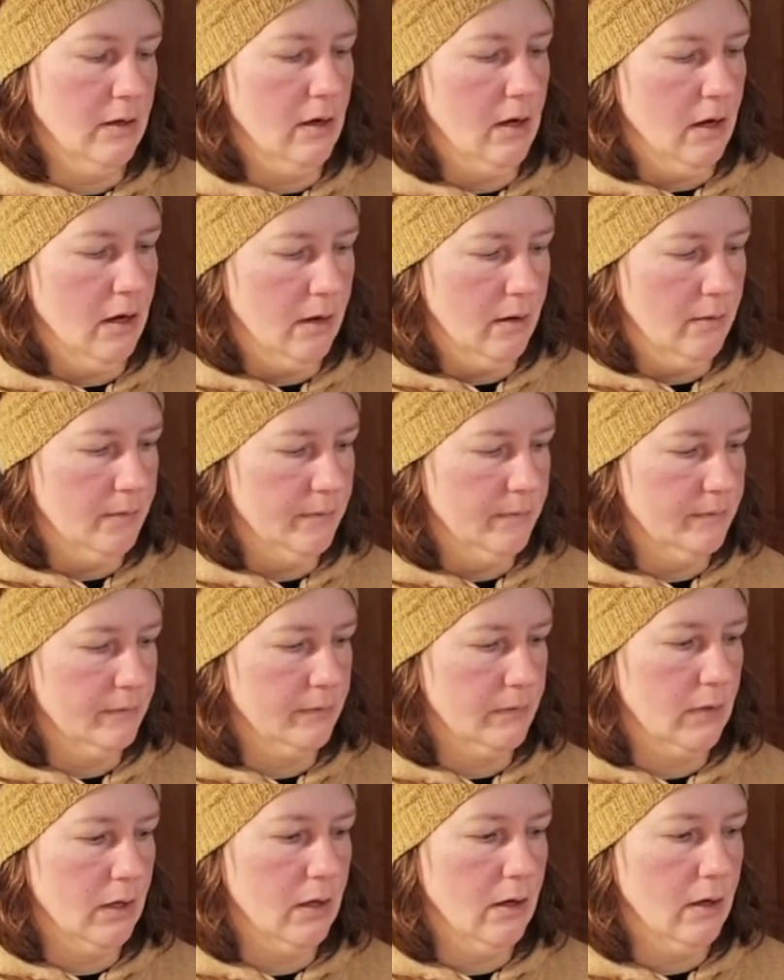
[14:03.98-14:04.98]

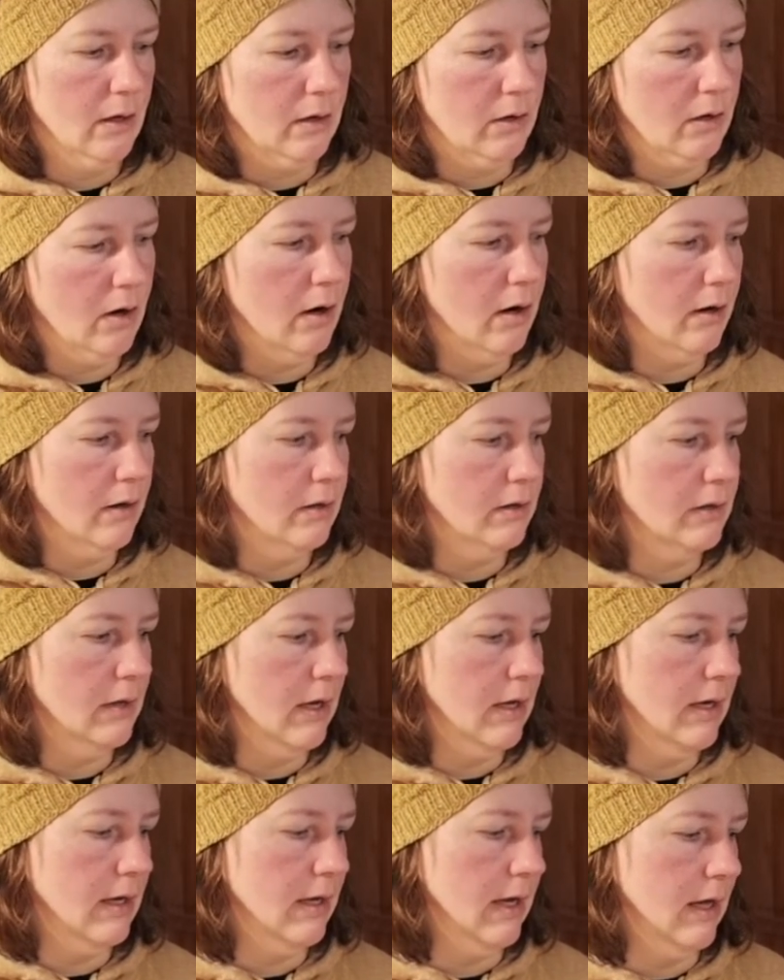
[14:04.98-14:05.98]
a card,
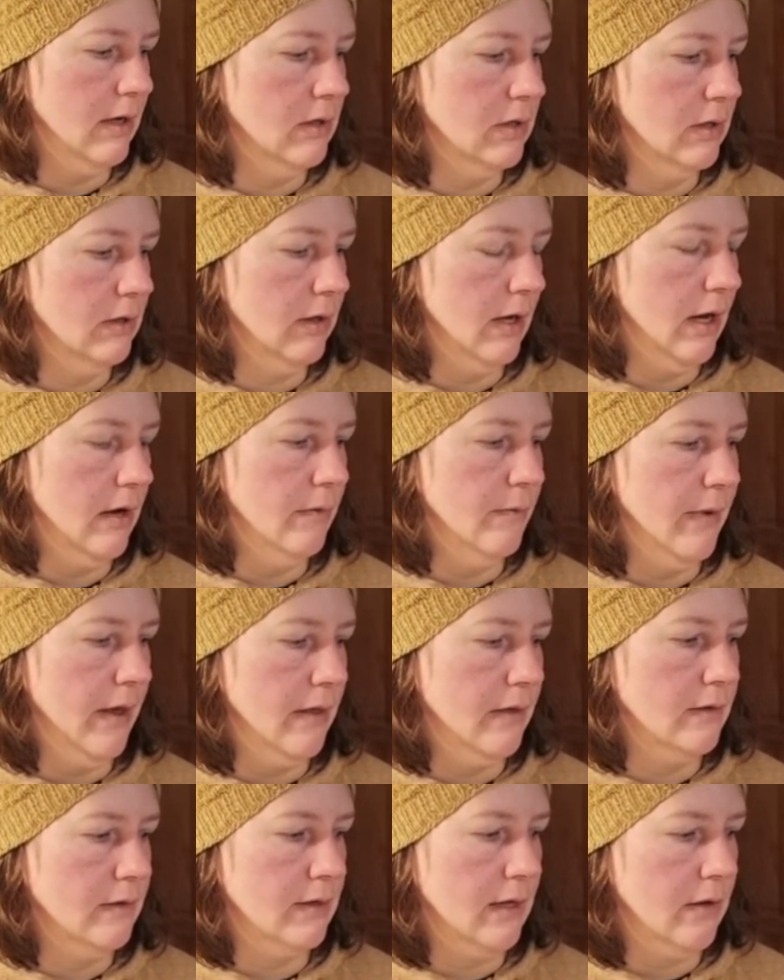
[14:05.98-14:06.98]
and again, to kind of
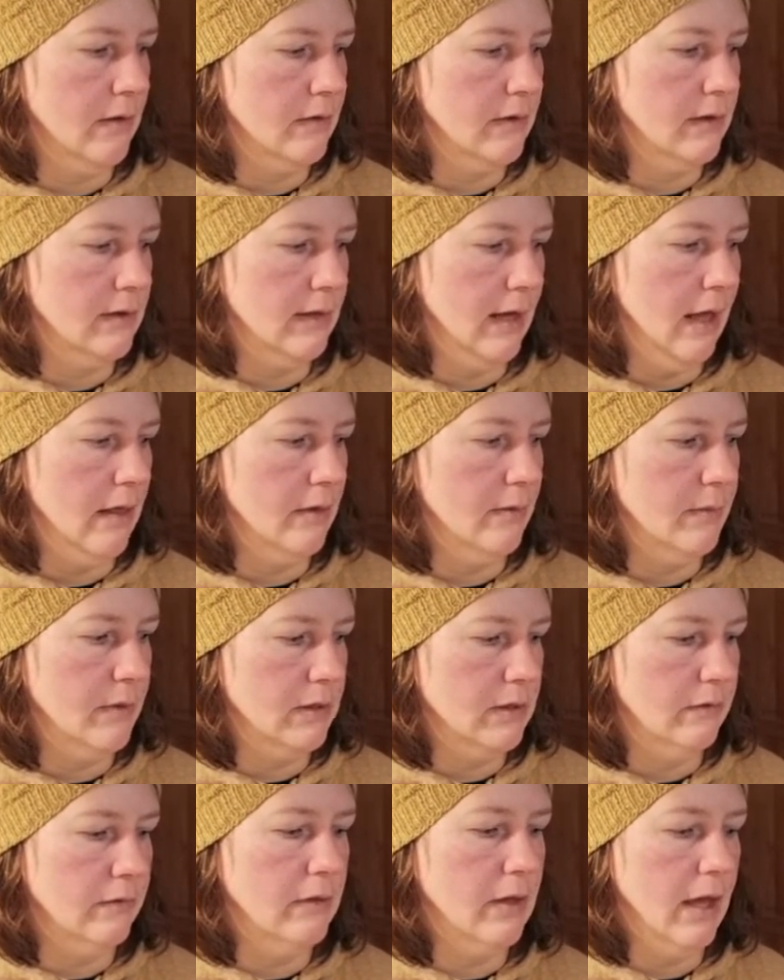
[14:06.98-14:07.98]
balance out this
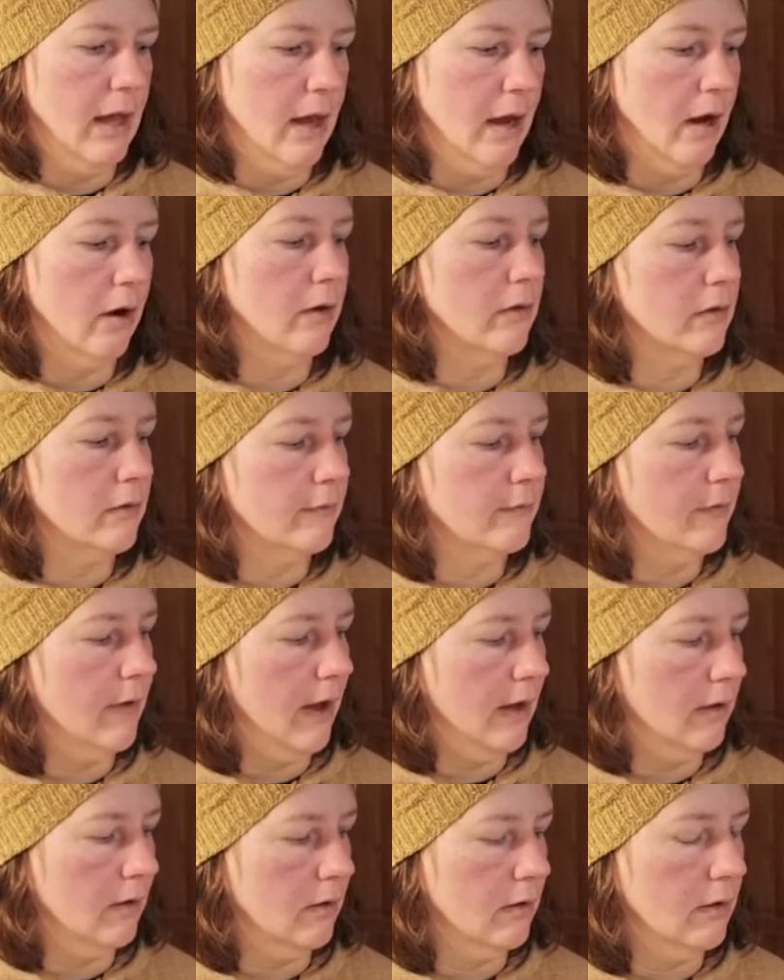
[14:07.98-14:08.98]
element of the air and the
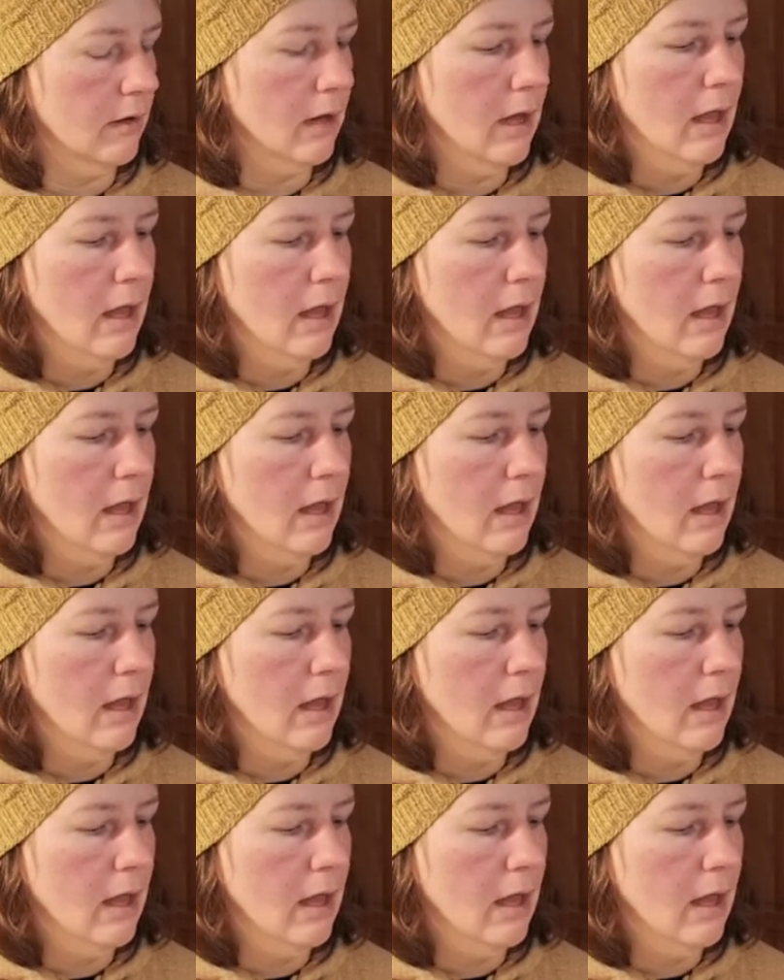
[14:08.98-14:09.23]
fire.